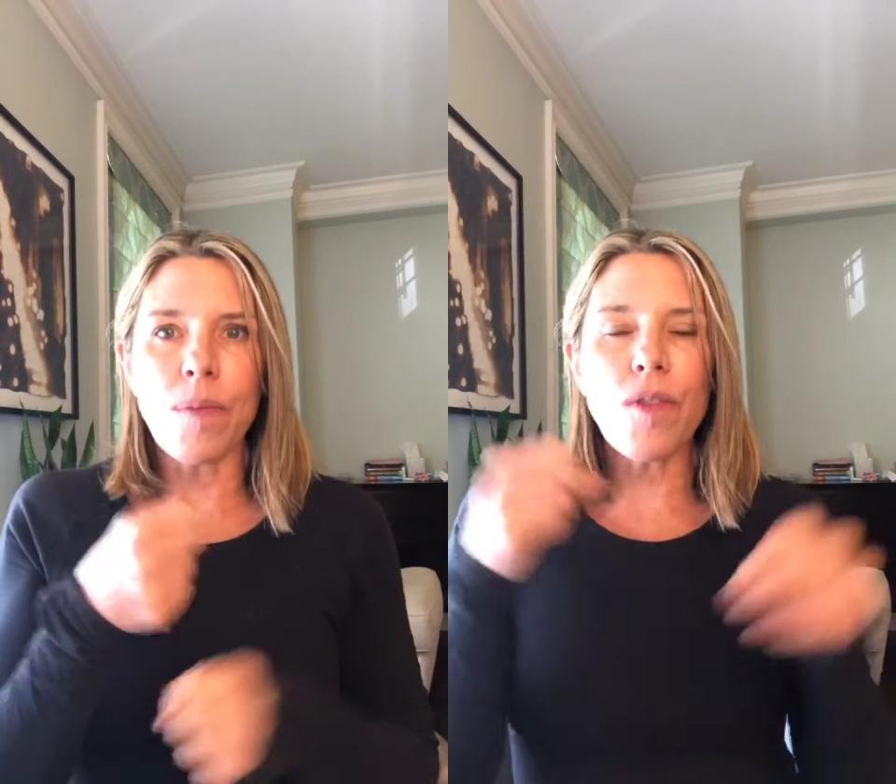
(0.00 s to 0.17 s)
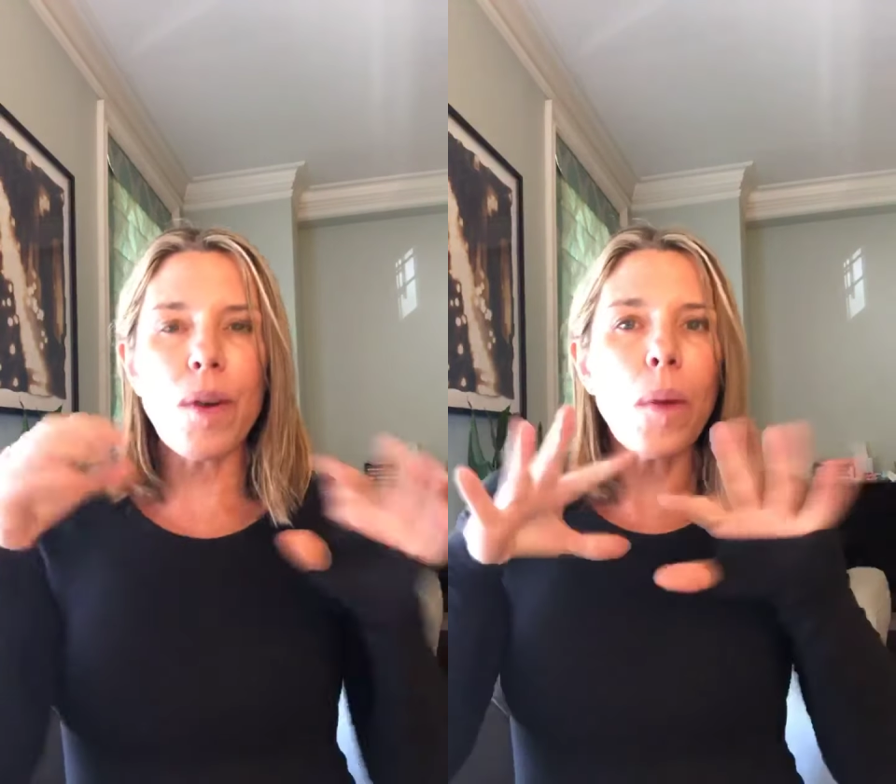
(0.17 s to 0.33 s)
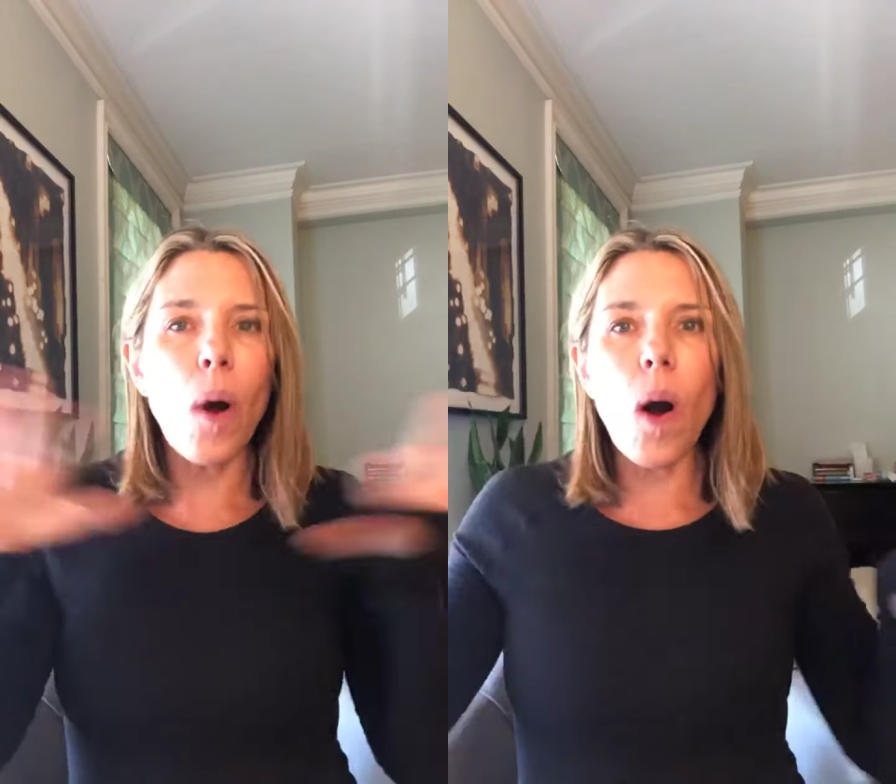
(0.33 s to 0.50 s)

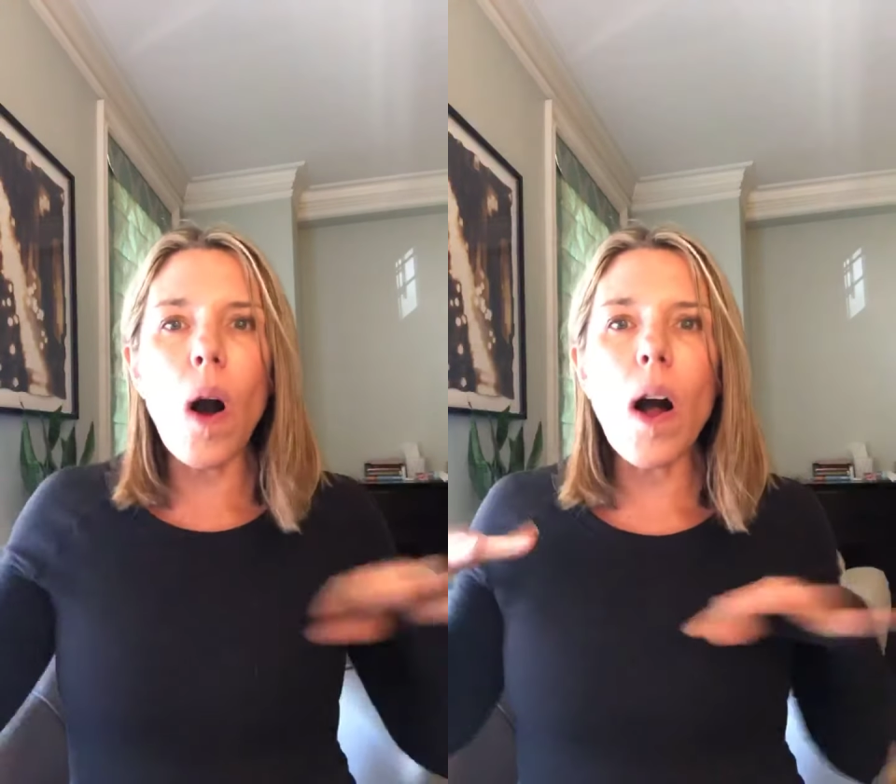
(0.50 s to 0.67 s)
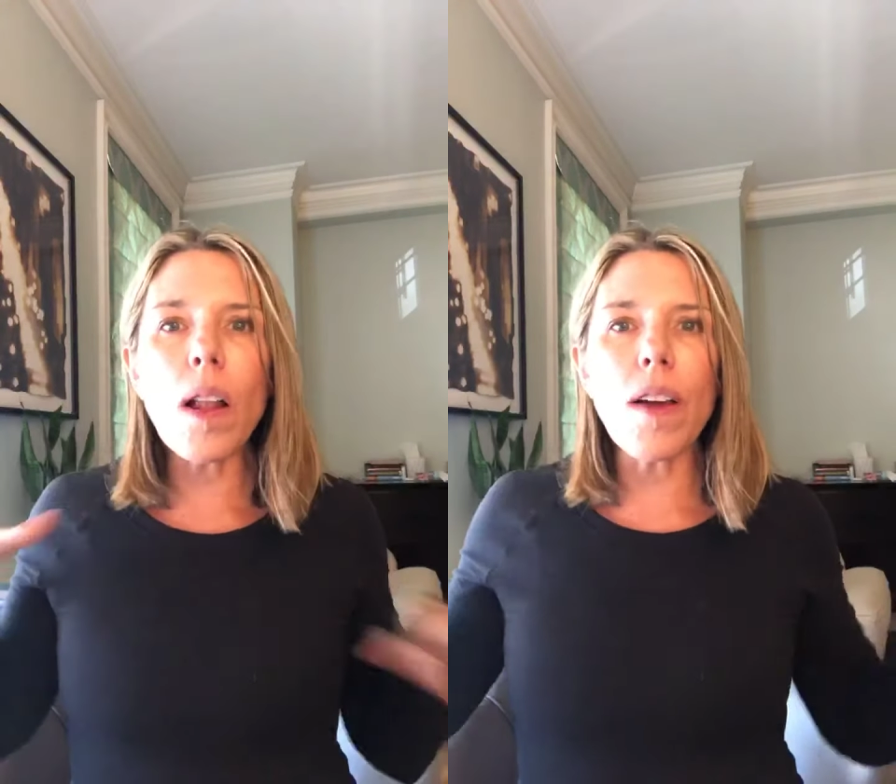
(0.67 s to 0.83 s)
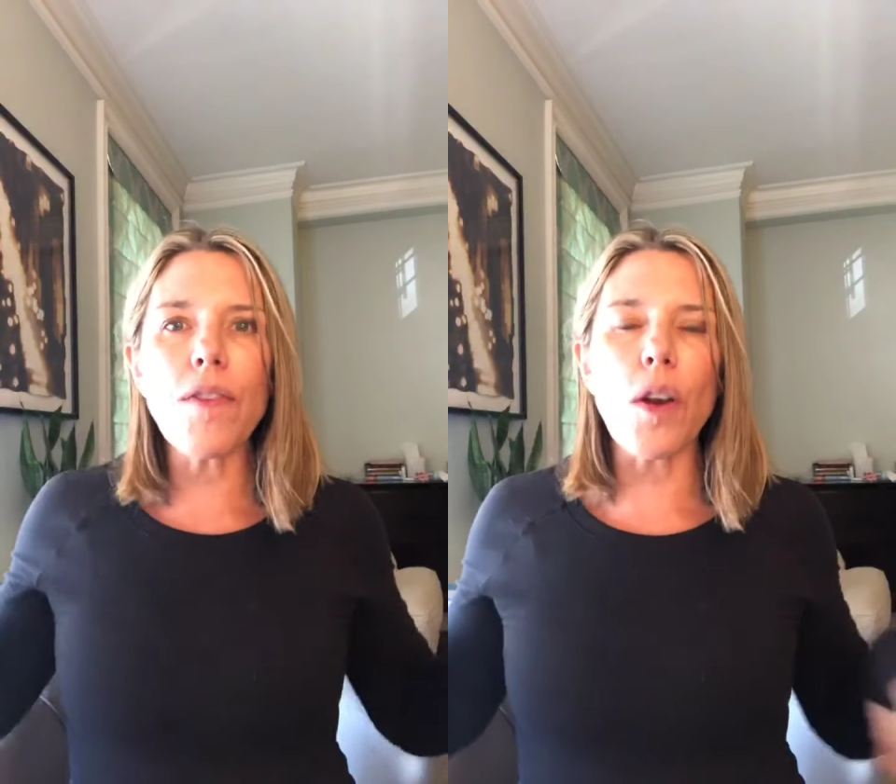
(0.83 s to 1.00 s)
from
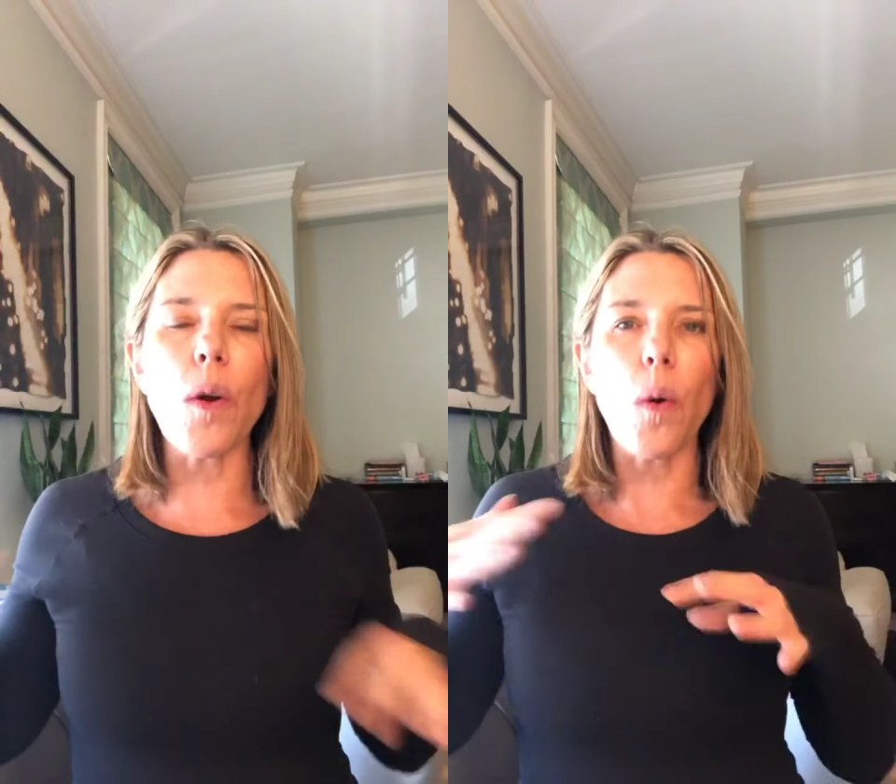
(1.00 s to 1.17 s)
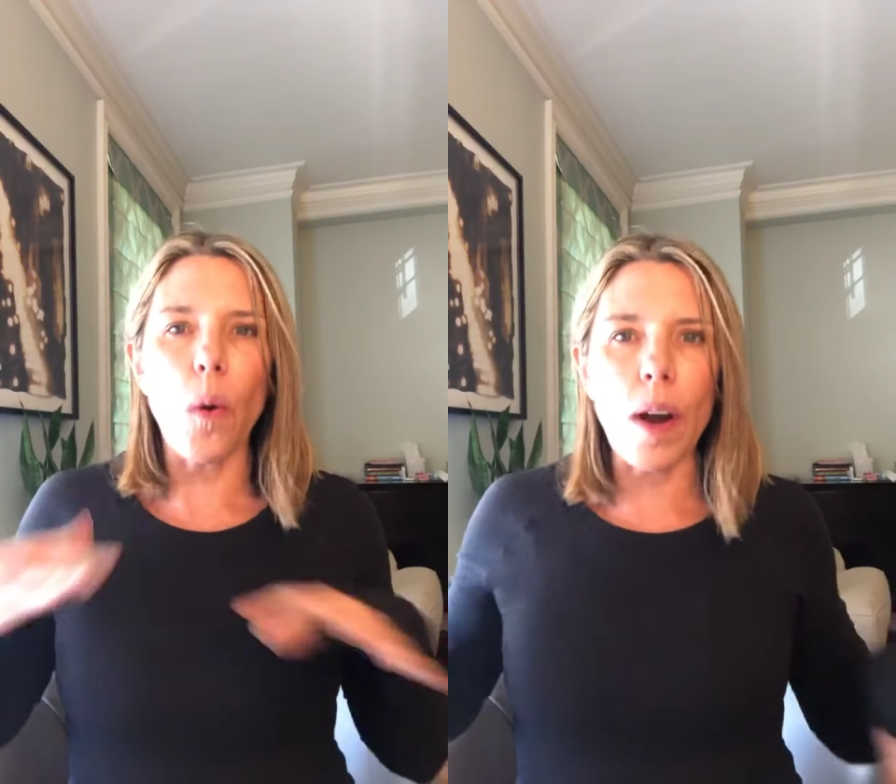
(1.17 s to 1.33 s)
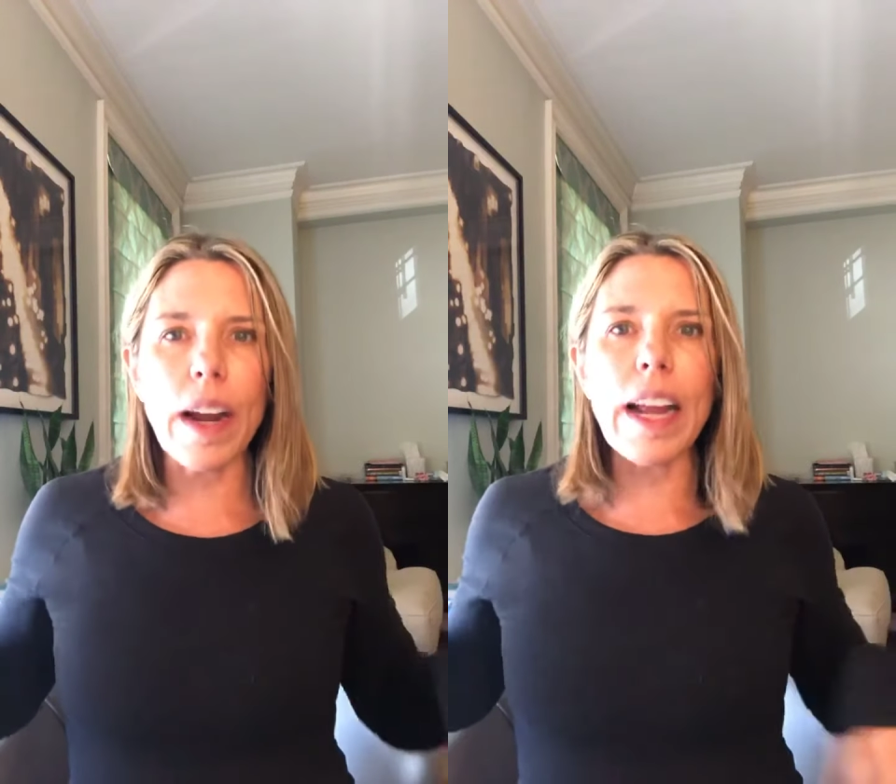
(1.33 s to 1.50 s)
all of your
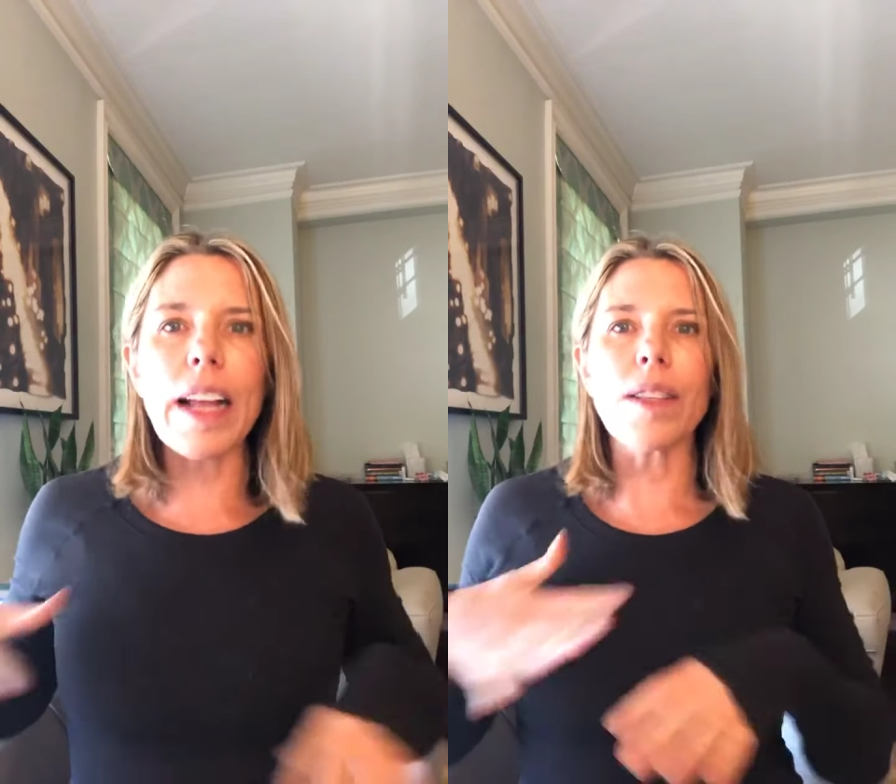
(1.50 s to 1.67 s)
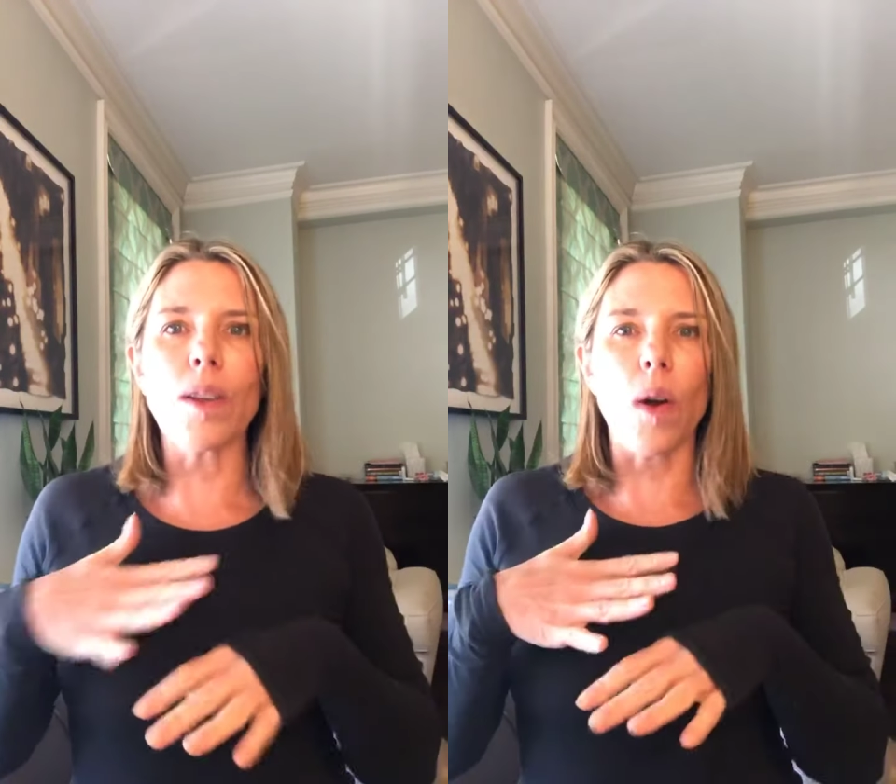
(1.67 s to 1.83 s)
organs,